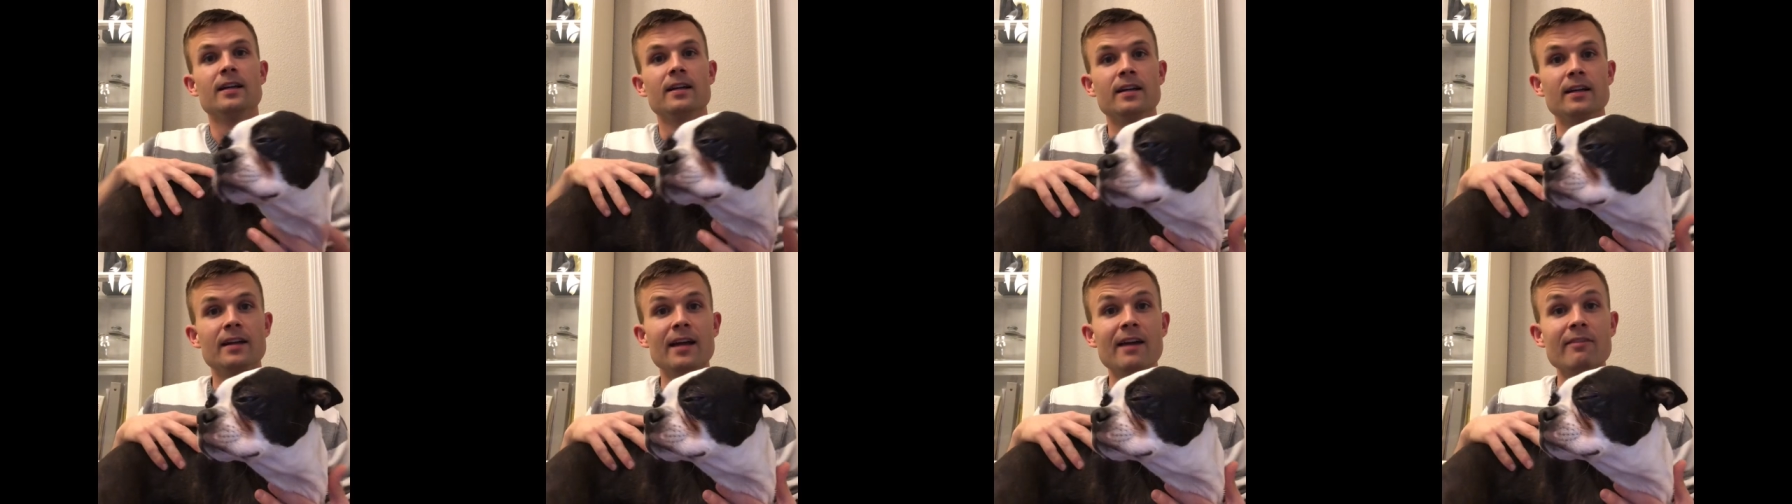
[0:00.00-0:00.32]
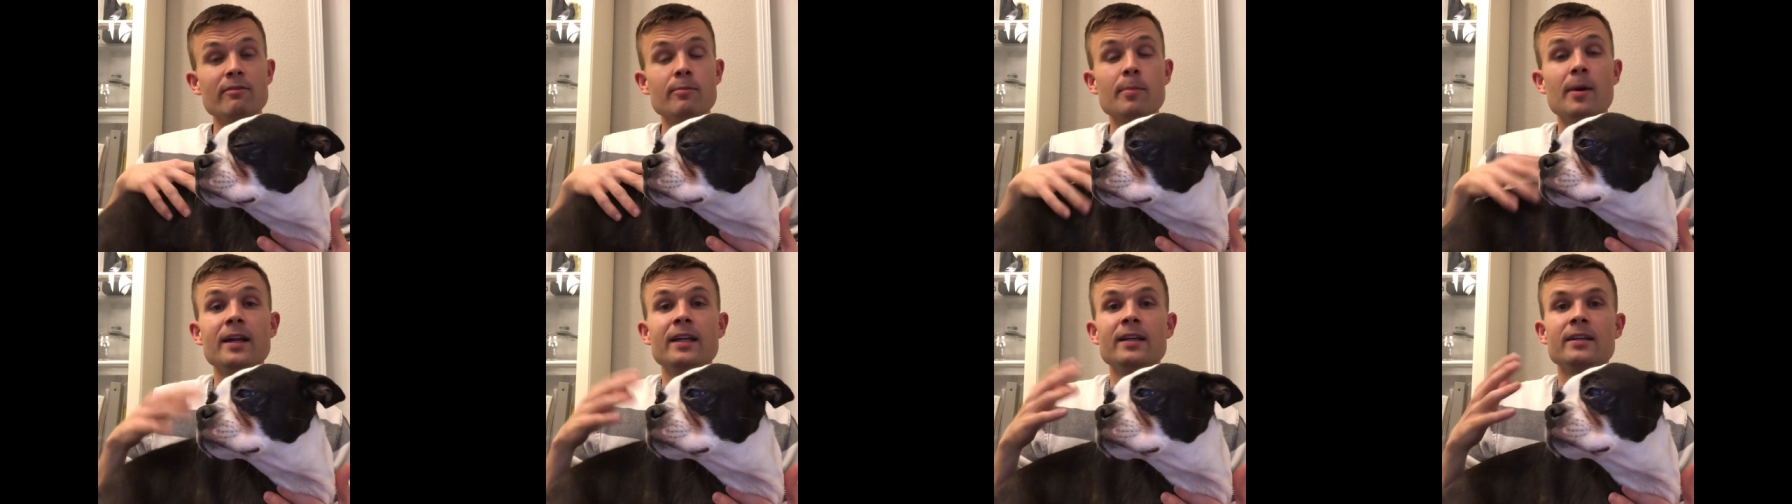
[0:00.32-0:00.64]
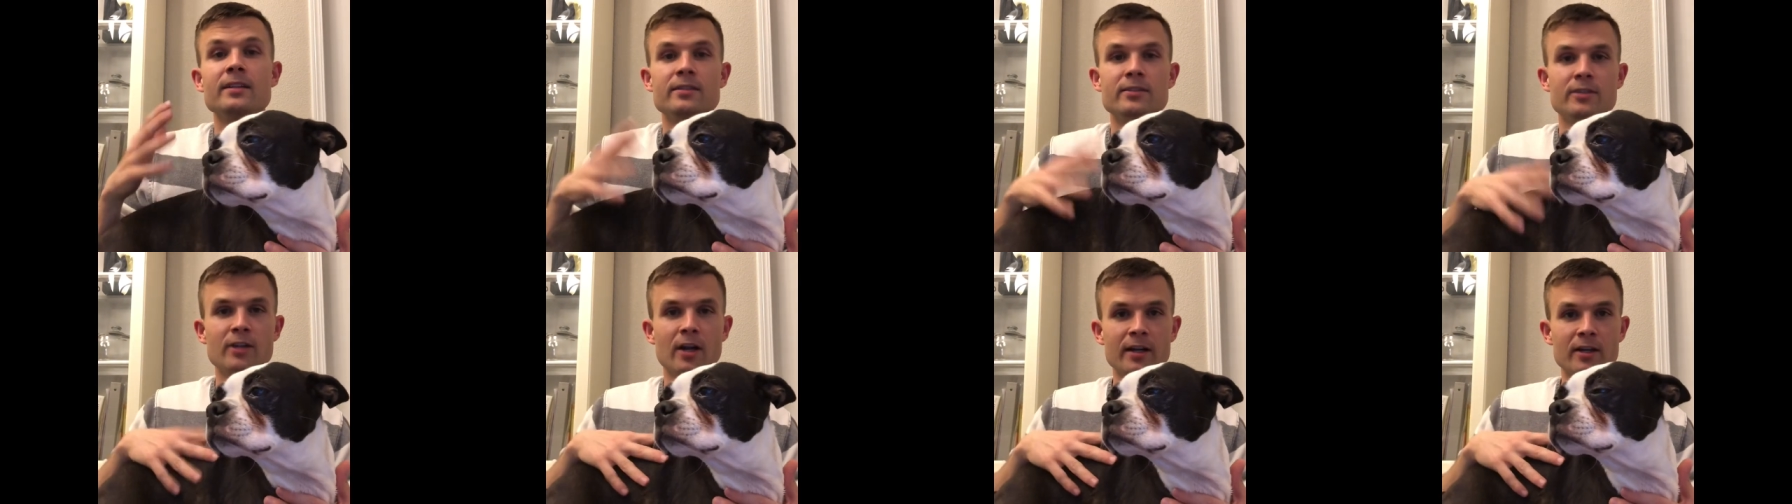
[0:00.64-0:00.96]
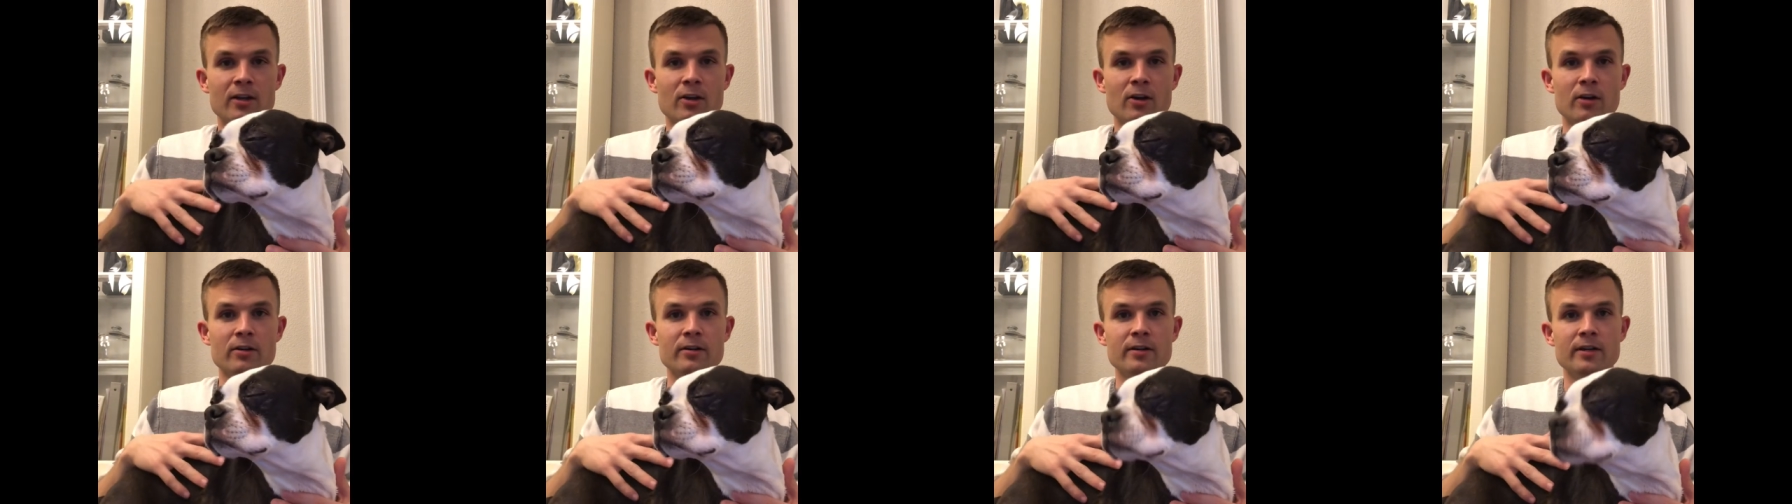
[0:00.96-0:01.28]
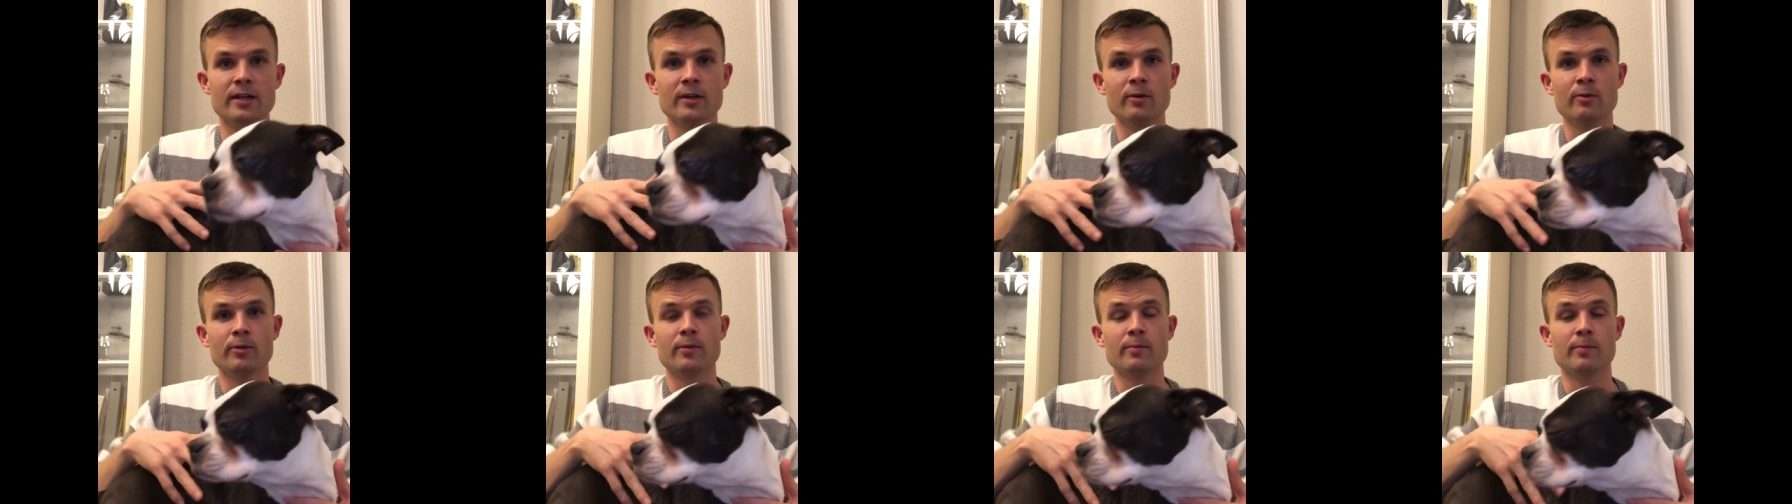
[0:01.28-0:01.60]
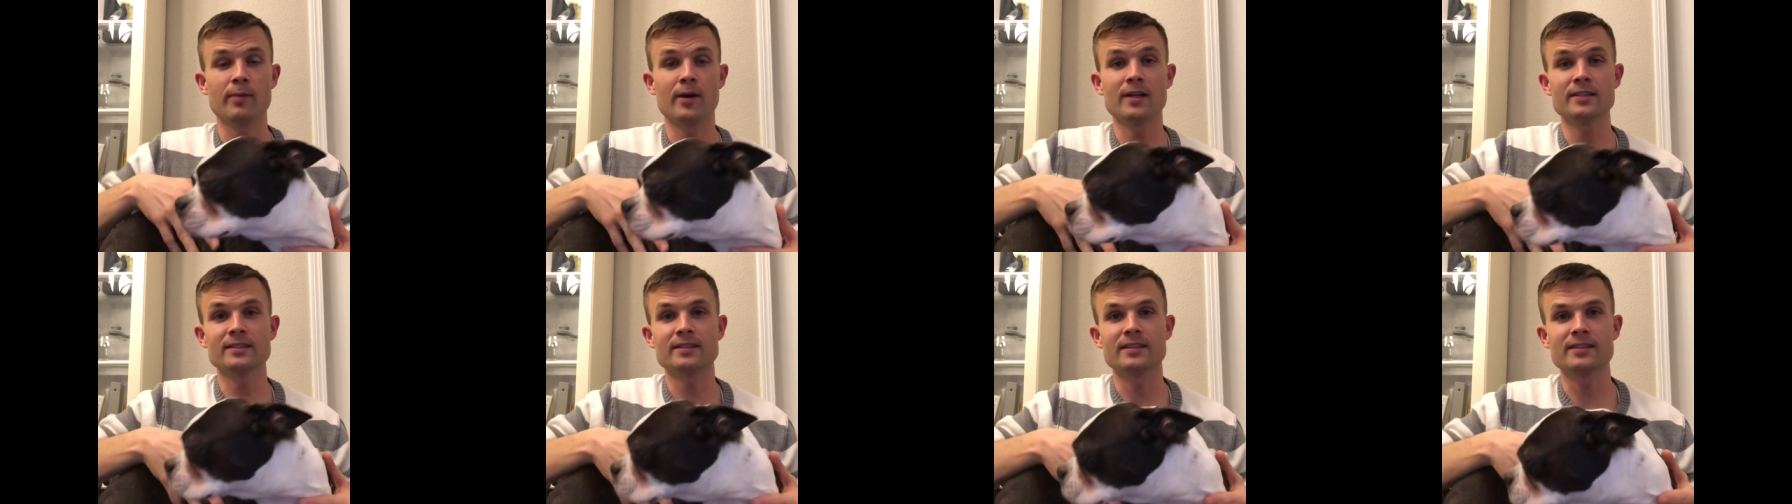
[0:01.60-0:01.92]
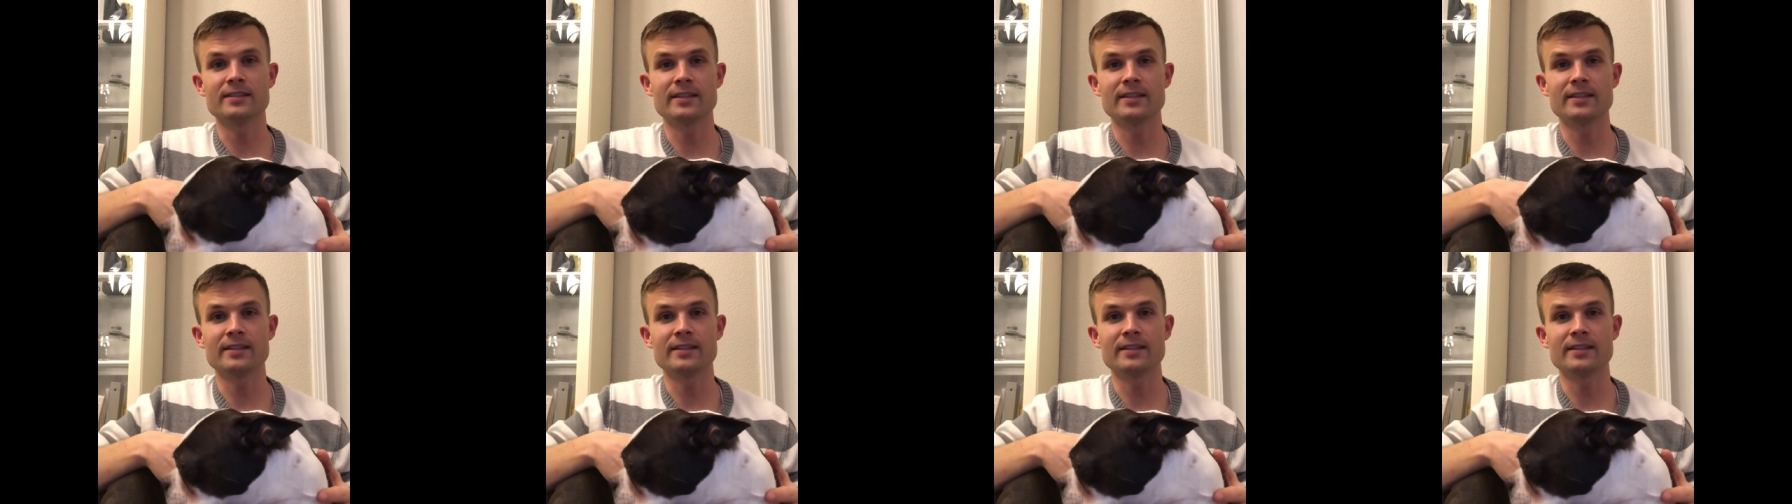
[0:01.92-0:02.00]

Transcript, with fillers: Hey everybody, Donnie Gardner here with the Boston